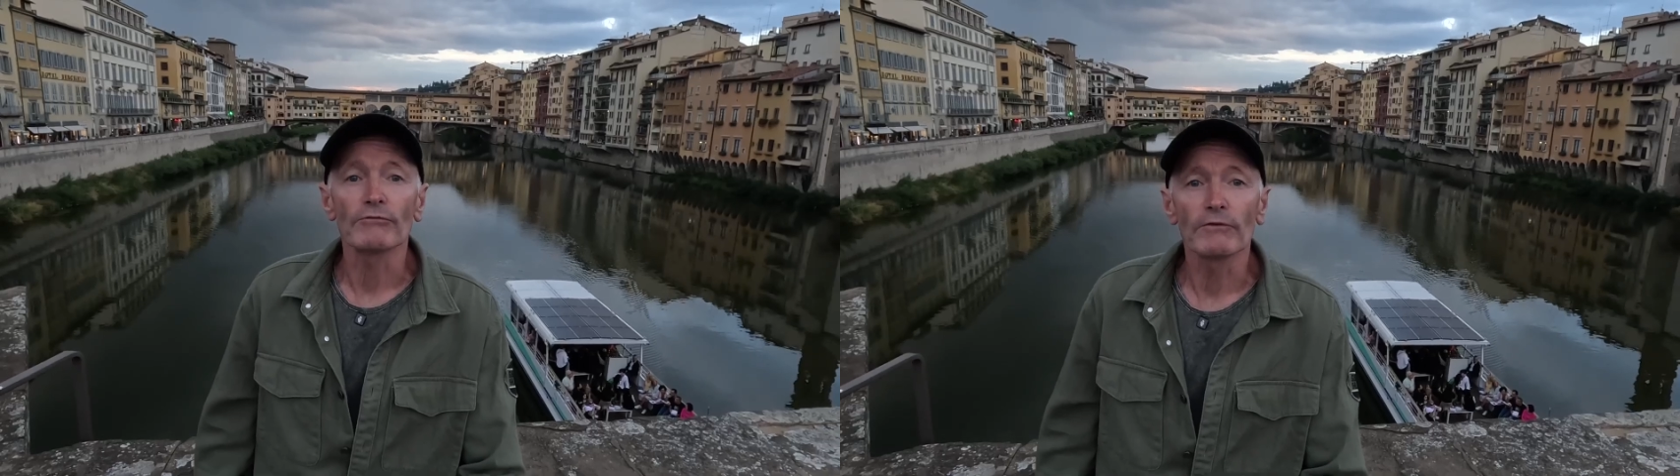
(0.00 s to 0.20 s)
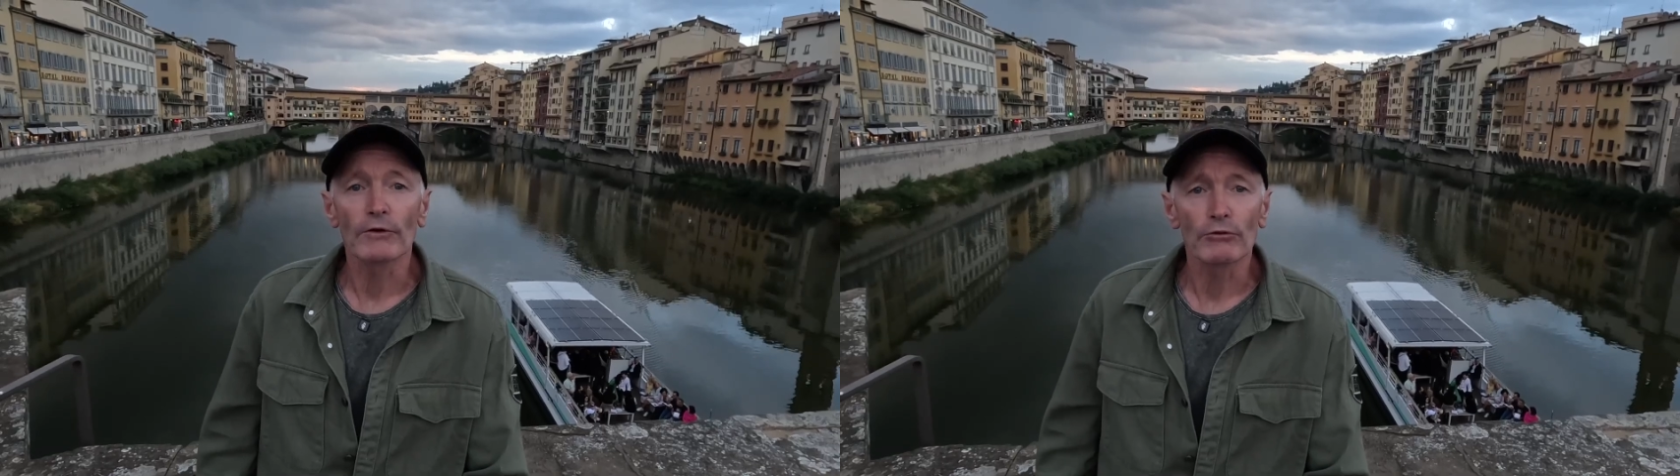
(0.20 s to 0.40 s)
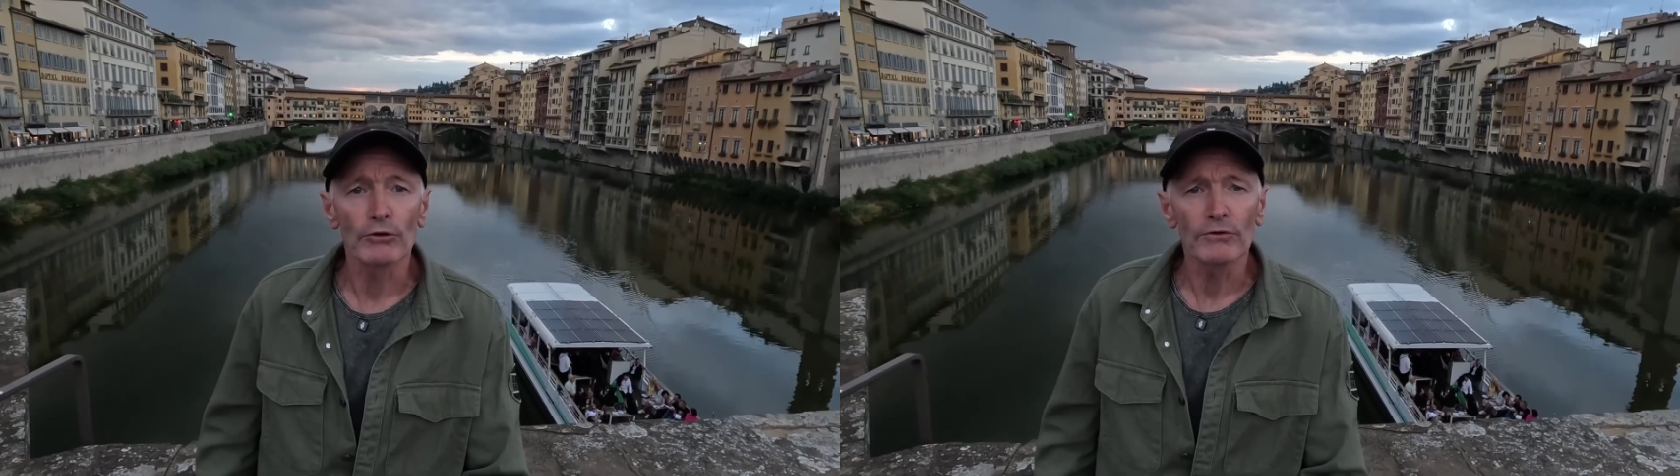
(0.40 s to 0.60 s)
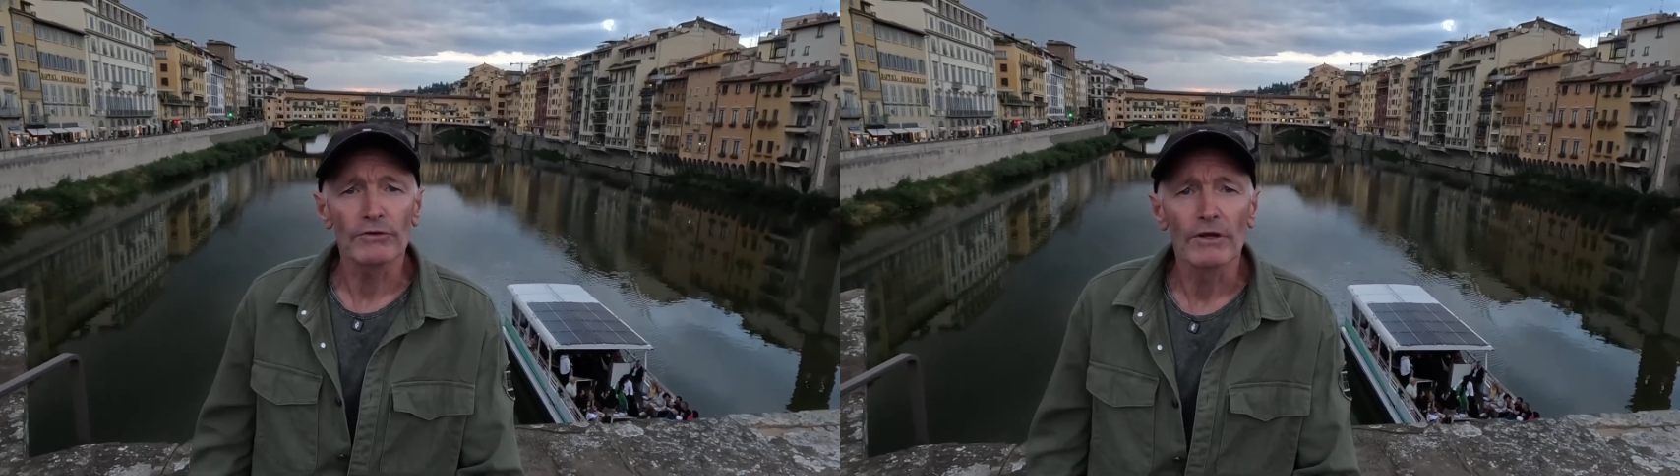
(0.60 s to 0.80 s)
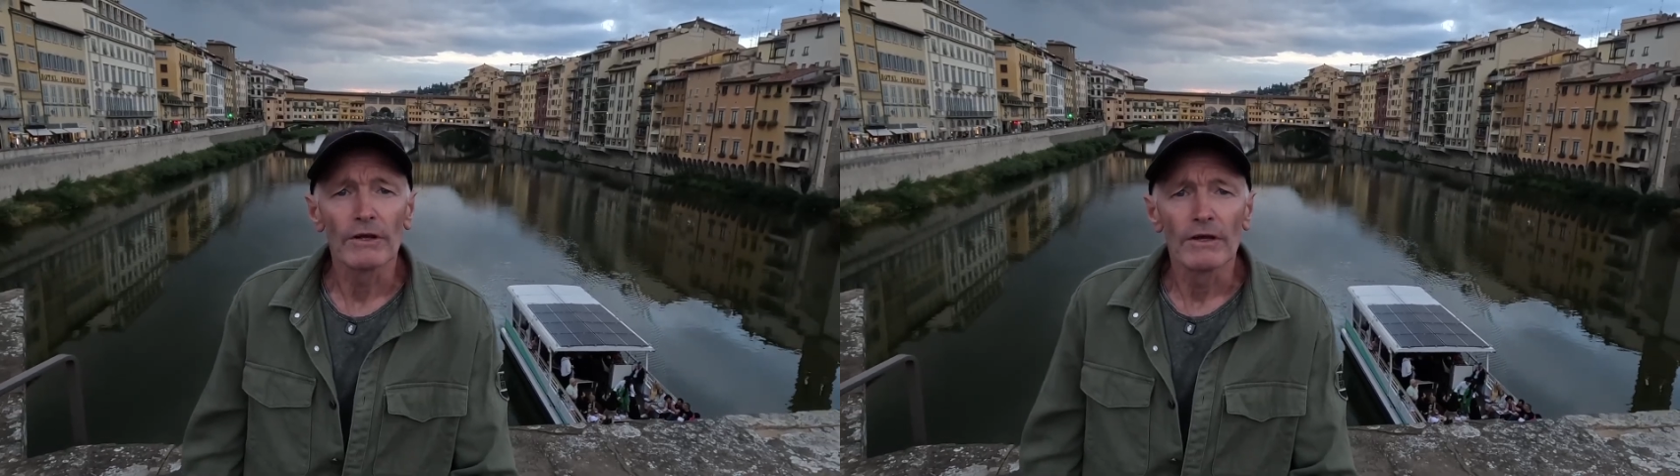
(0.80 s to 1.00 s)
River
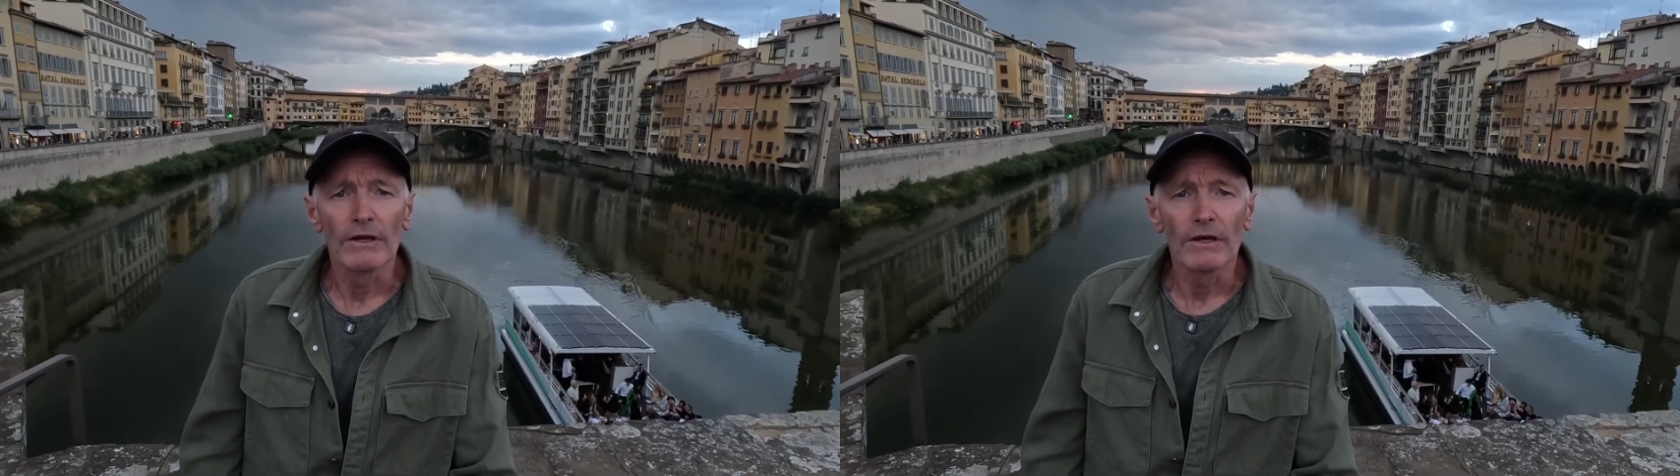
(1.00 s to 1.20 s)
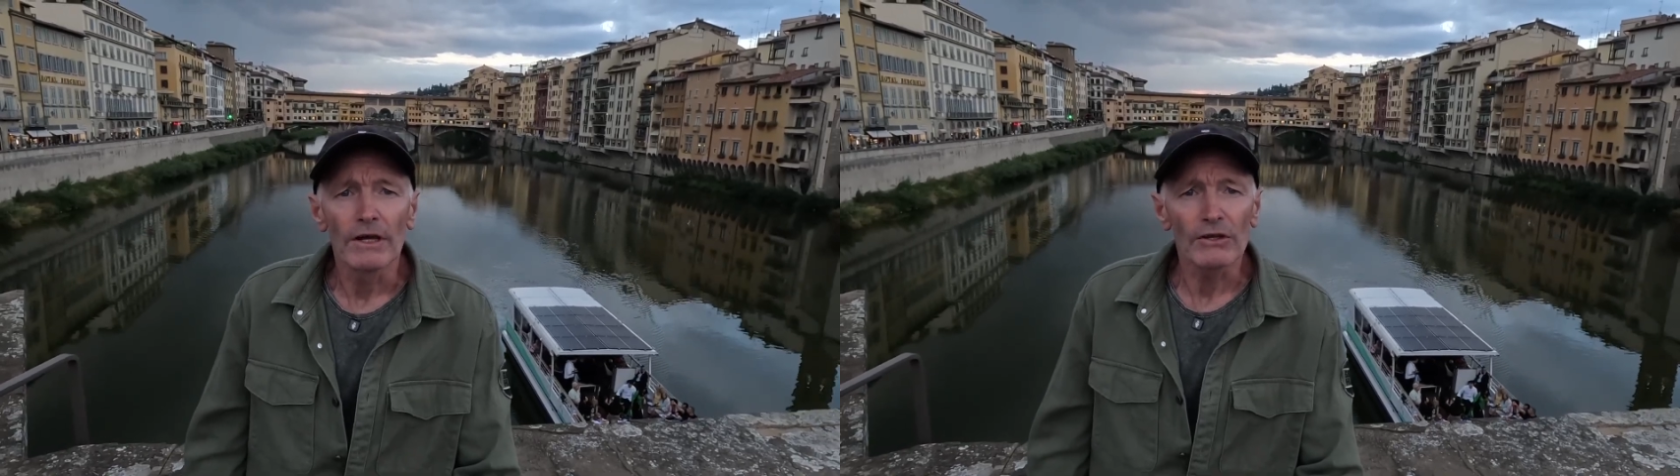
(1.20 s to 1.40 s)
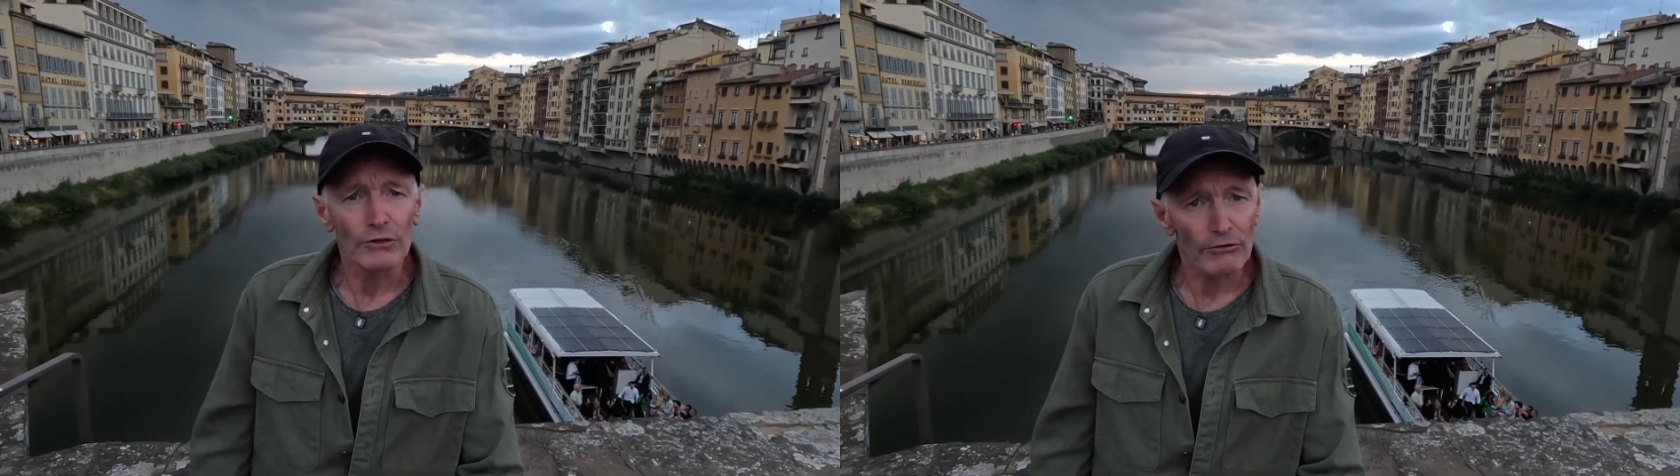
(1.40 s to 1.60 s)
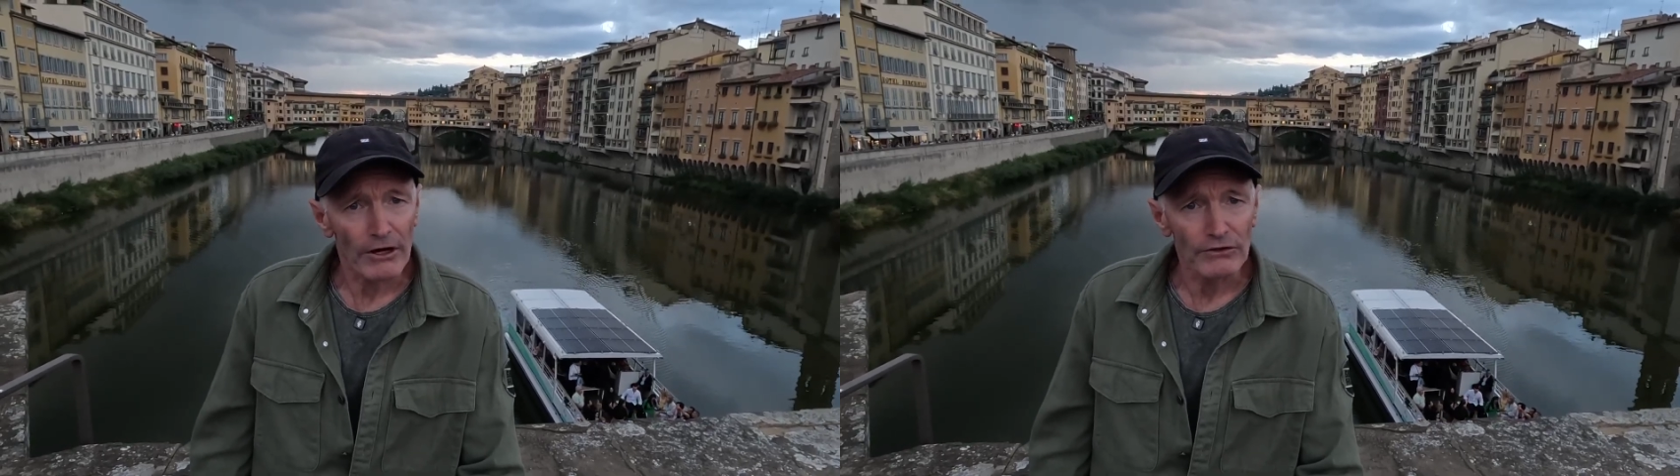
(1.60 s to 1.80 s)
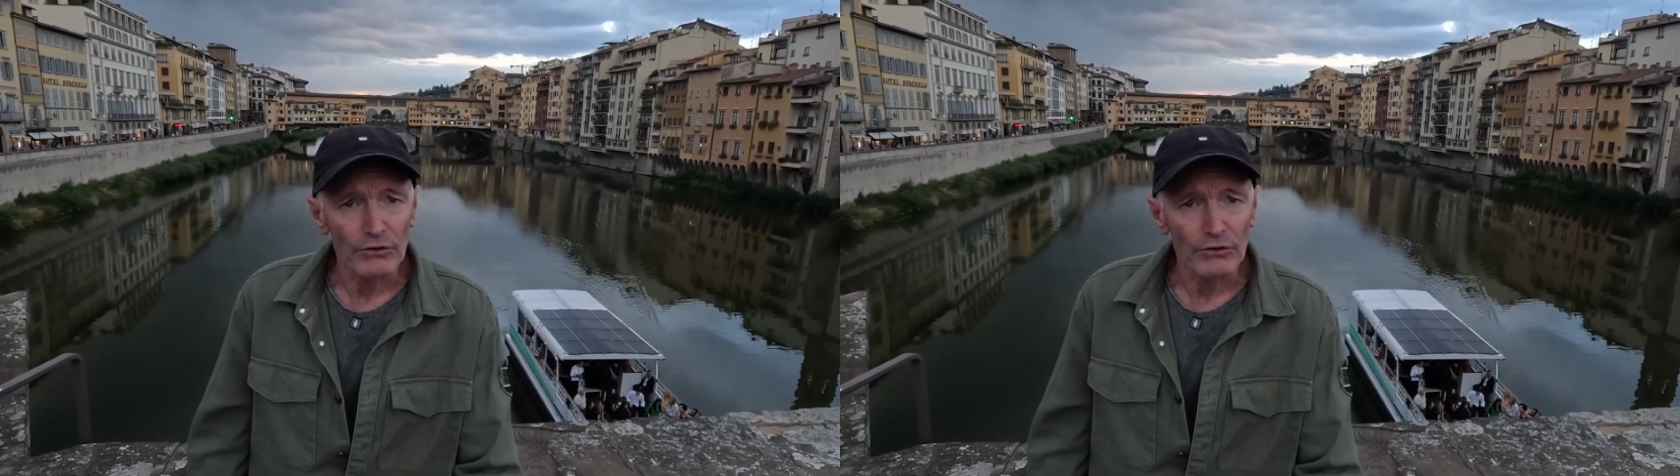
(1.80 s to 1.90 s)
Cruise, it's a great